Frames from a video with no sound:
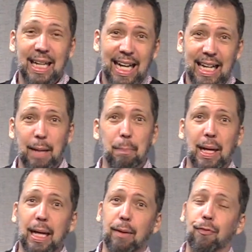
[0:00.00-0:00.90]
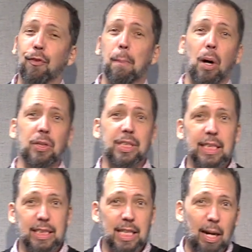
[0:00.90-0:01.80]
and it being football
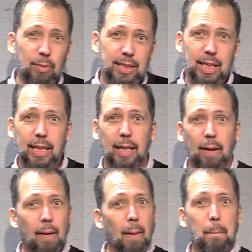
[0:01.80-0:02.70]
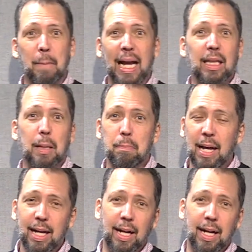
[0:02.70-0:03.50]
season, I was thinking manly men.